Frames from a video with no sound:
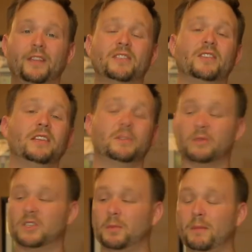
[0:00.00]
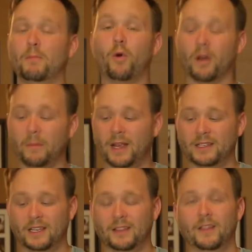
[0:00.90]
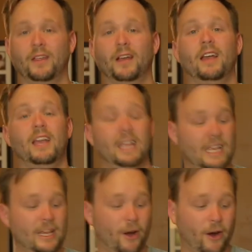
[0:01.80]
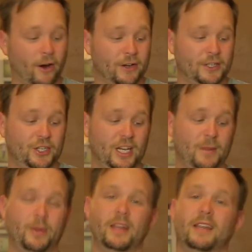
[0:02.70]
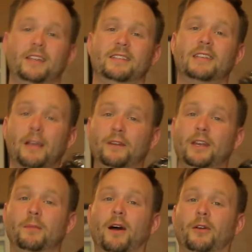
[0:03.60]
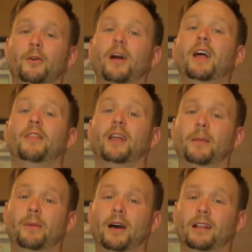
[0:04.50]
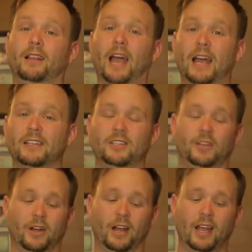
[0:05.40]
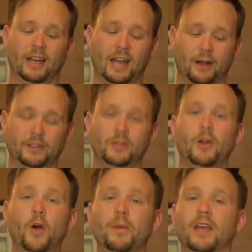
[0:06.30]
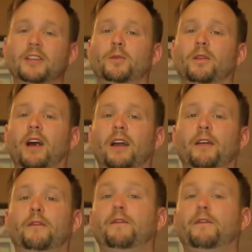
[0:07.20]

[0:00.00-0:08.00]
This thing is supposed to be more amazing than the ERGP70 model that I bought last year. Now as you know me, I do a lot of